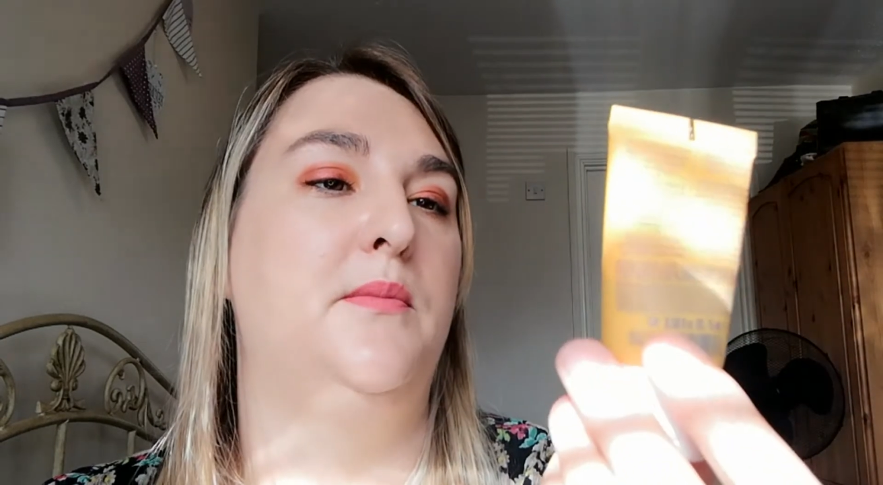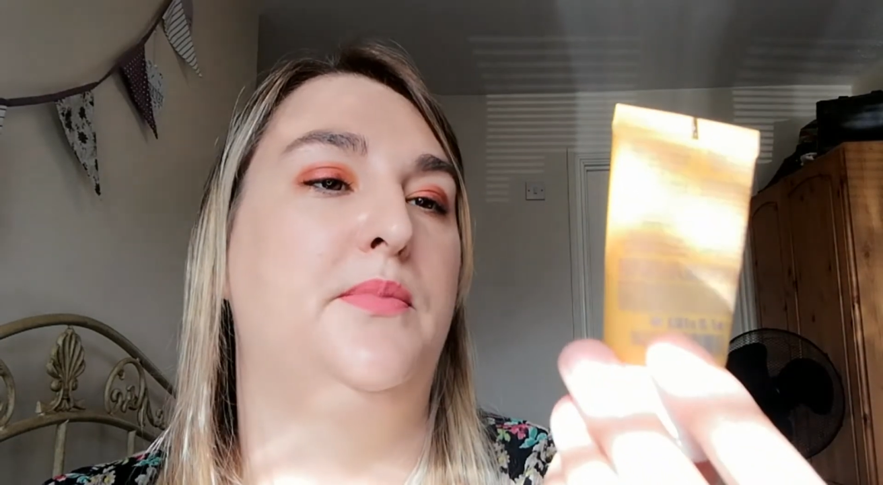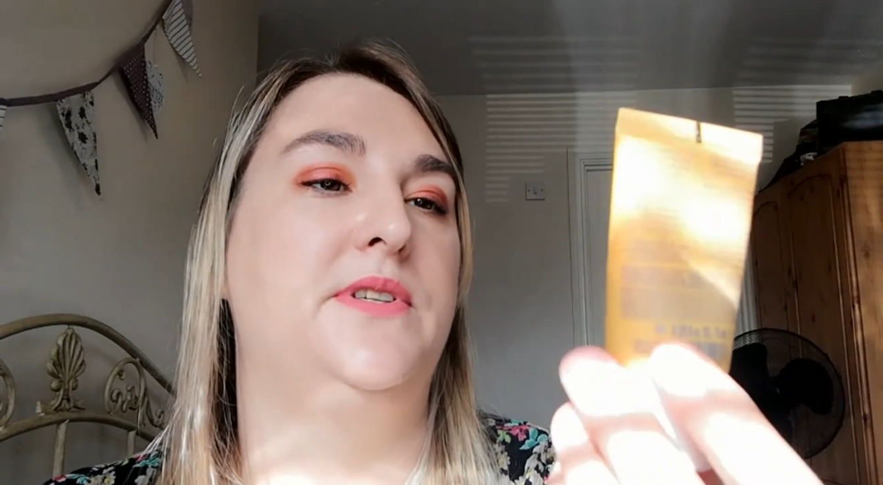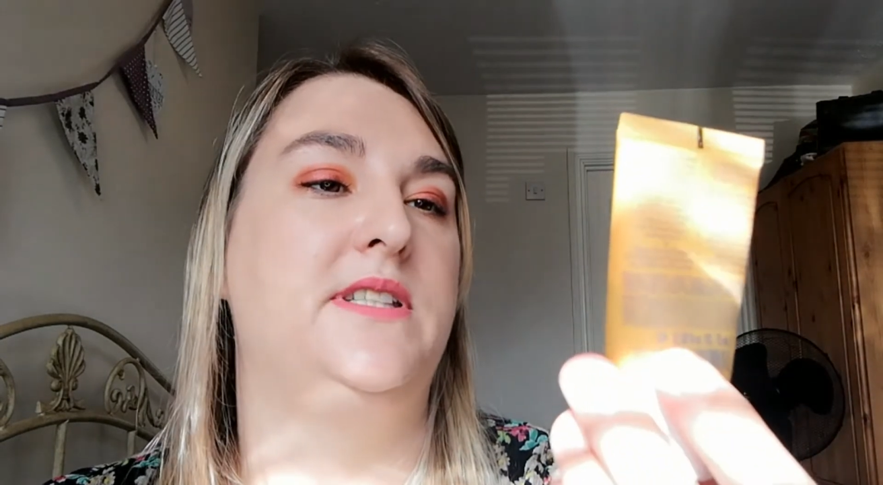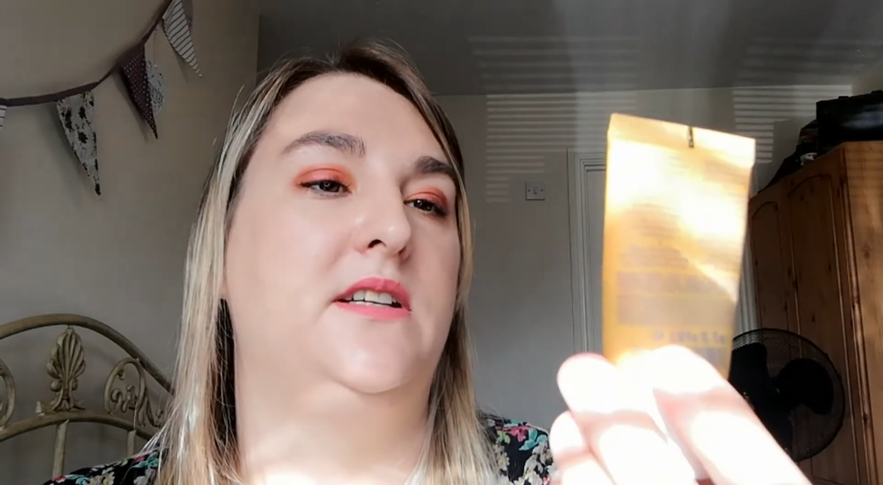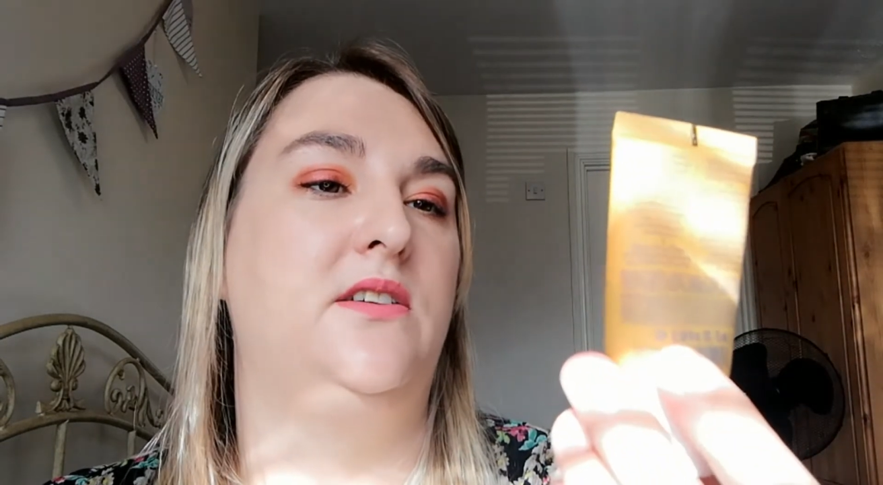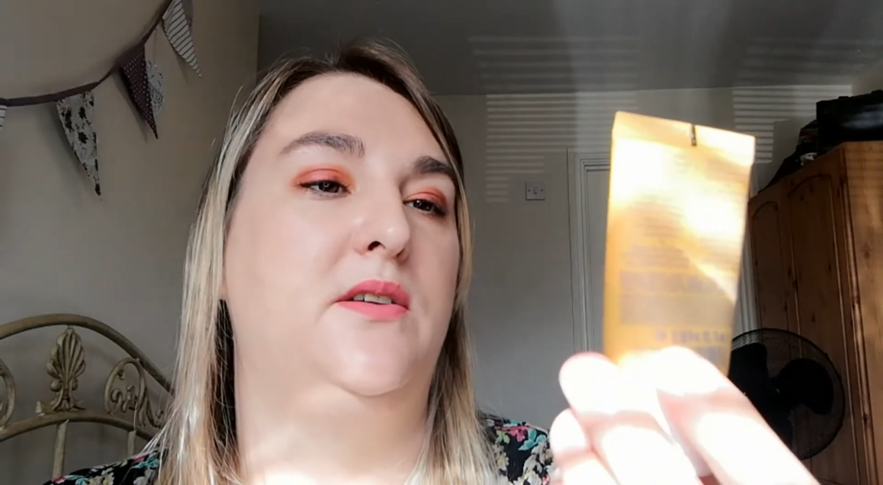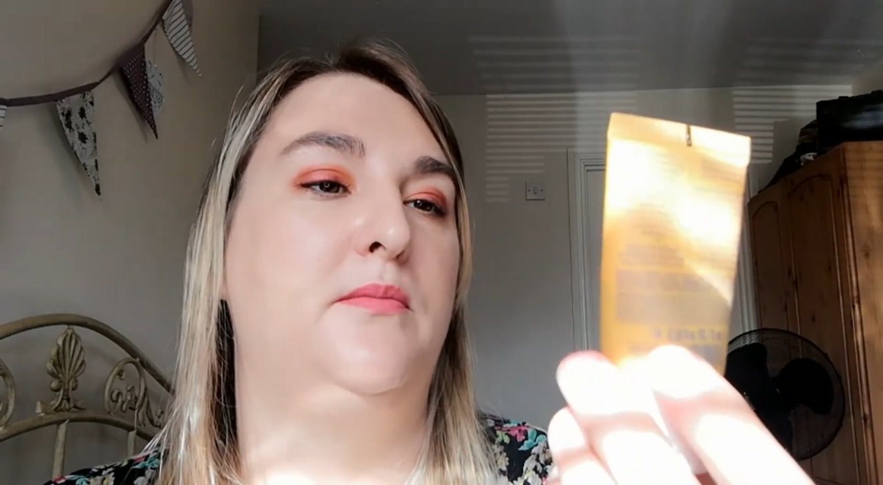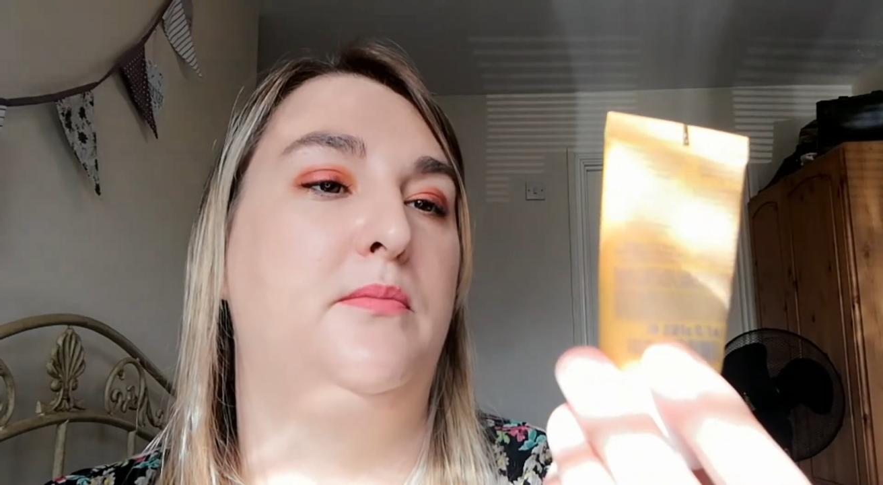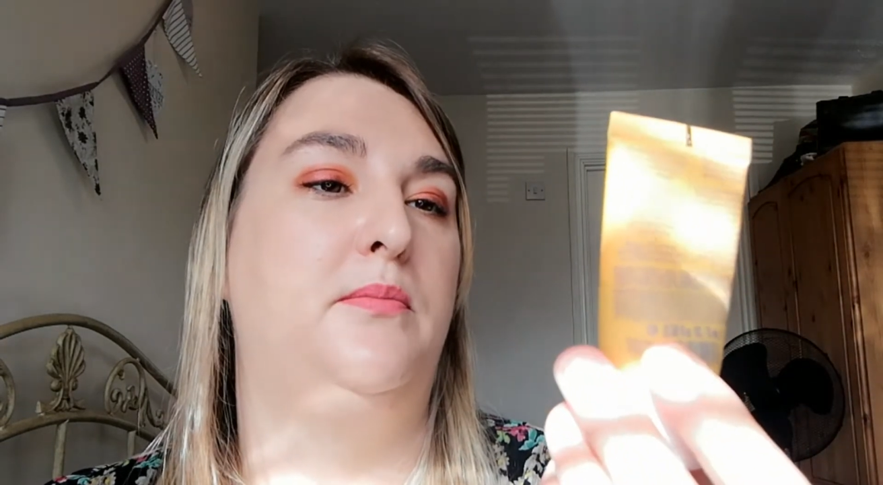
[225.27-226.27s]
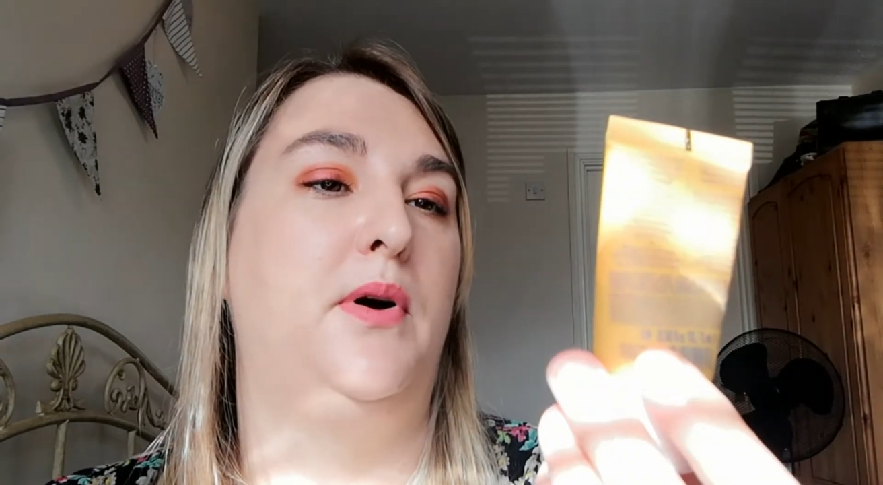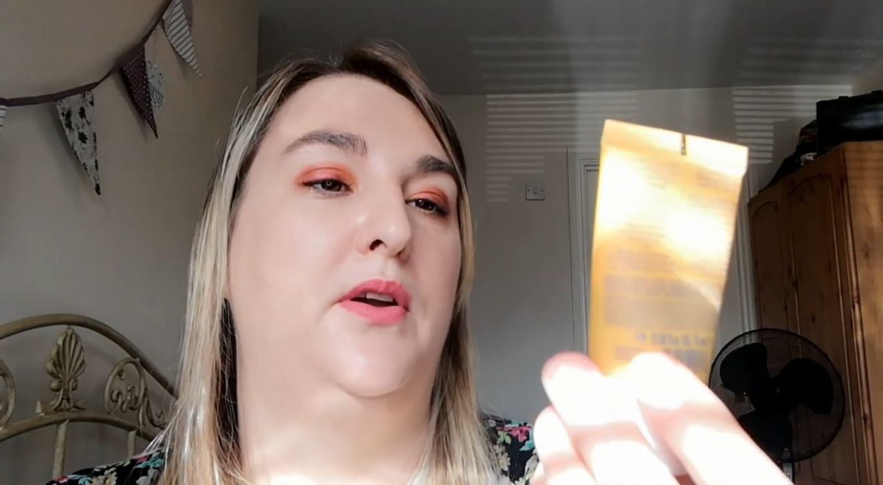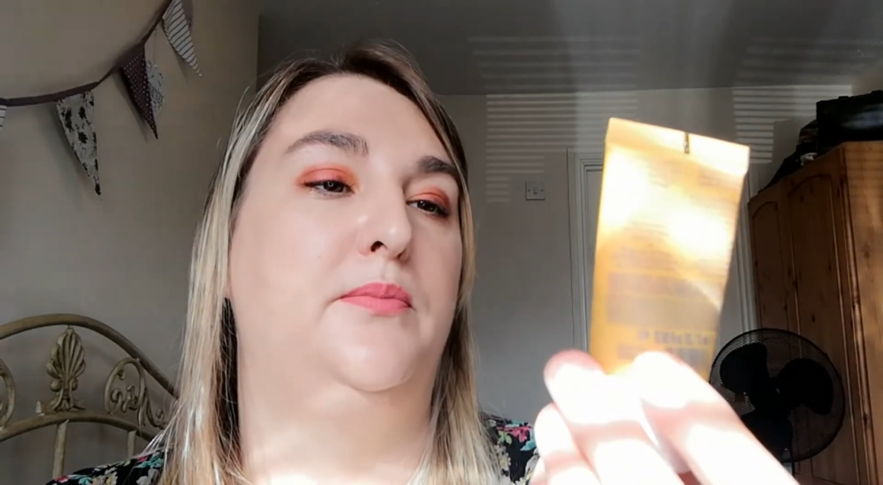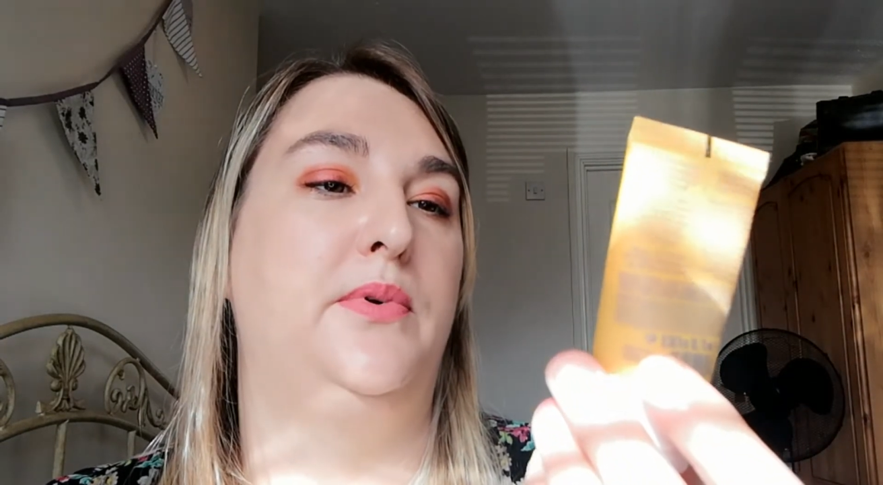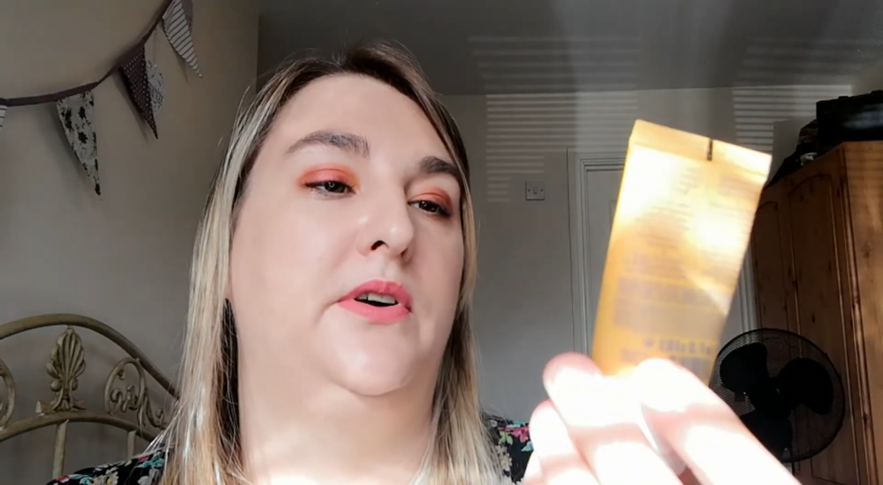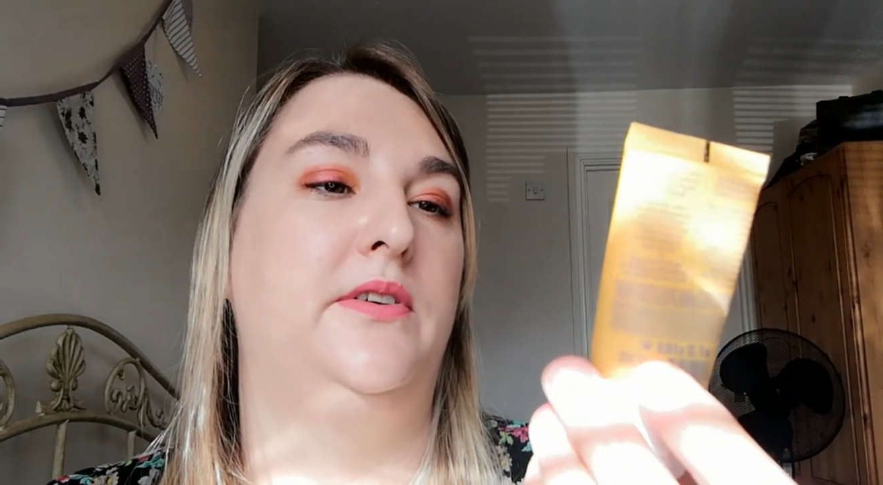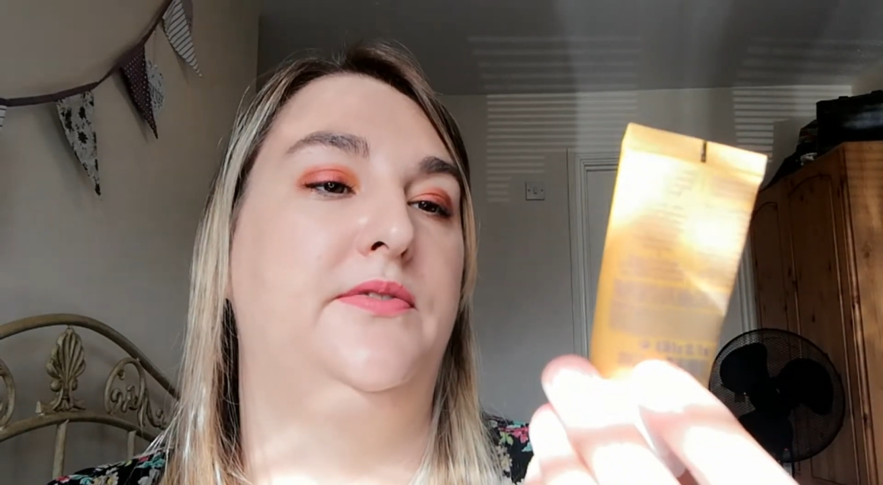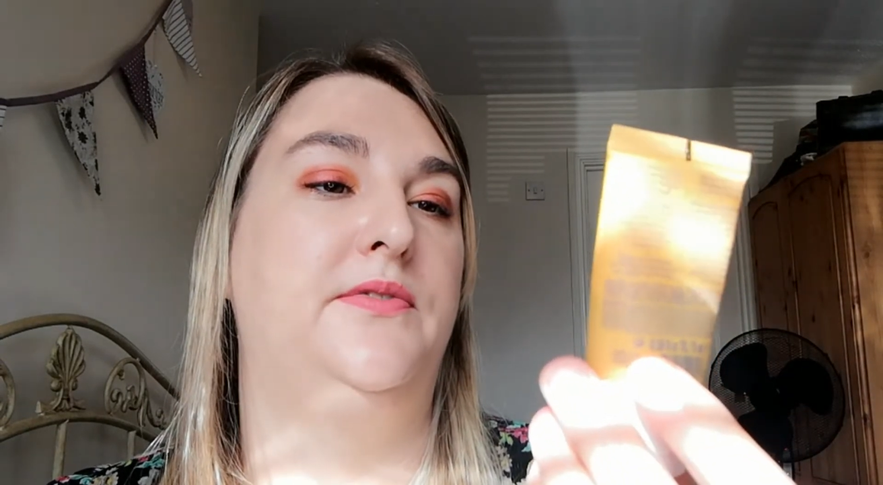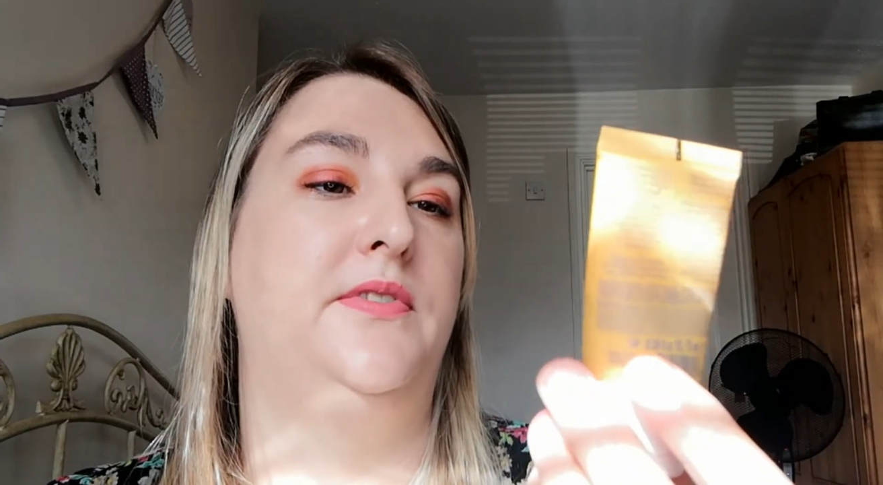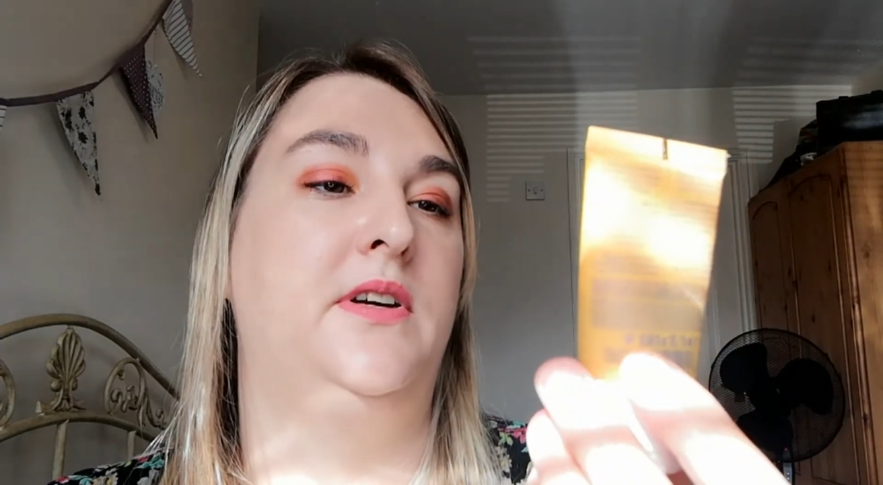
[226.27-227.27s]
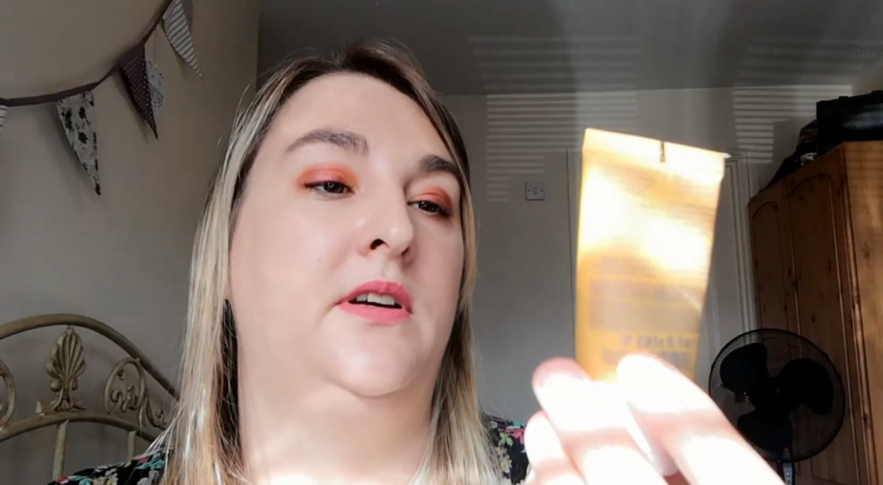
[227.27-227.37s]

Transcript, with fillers: Brazilian Bod Buff.